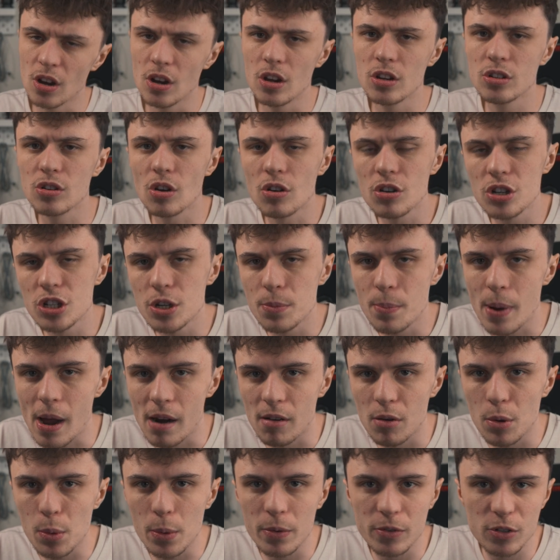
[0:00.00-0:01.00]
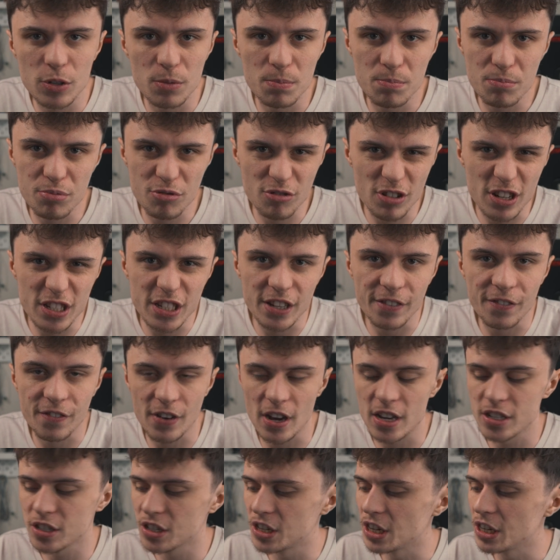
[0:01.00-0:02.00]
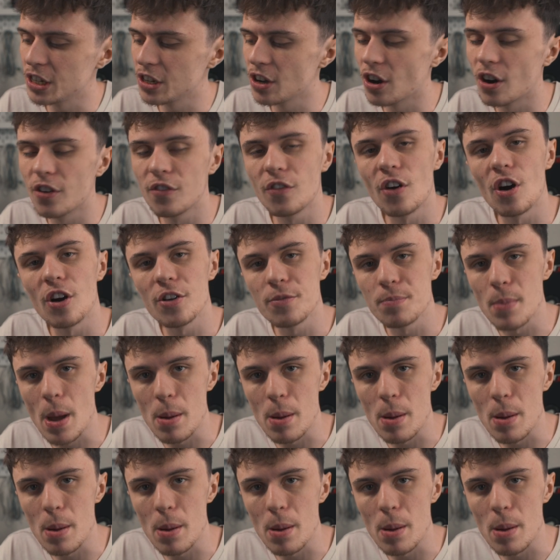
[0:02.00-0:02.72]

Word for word: as long as you pair it with some pretty fast DDR5